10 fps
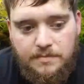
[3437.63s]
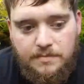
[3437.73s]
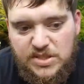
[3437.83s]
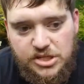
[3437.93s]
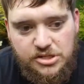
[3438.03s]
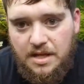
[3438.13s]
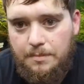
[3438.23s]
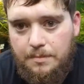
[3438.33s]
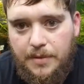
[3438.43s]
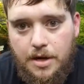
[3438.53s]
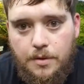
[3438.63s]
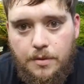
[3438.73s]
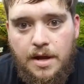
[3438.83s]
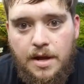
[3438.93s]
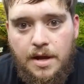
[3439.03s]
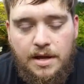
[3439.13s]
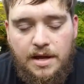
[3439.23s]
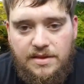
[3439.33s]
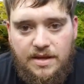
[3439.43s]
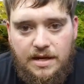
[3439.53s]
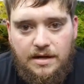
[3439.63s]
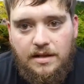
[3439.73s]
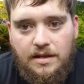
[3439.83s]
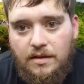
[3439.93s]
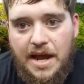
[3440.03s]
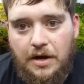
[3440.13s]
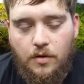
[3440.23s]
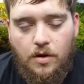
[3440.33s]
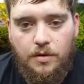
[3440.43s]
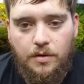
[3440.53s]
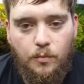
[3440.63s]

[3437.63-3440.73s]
just let them go. And then later on,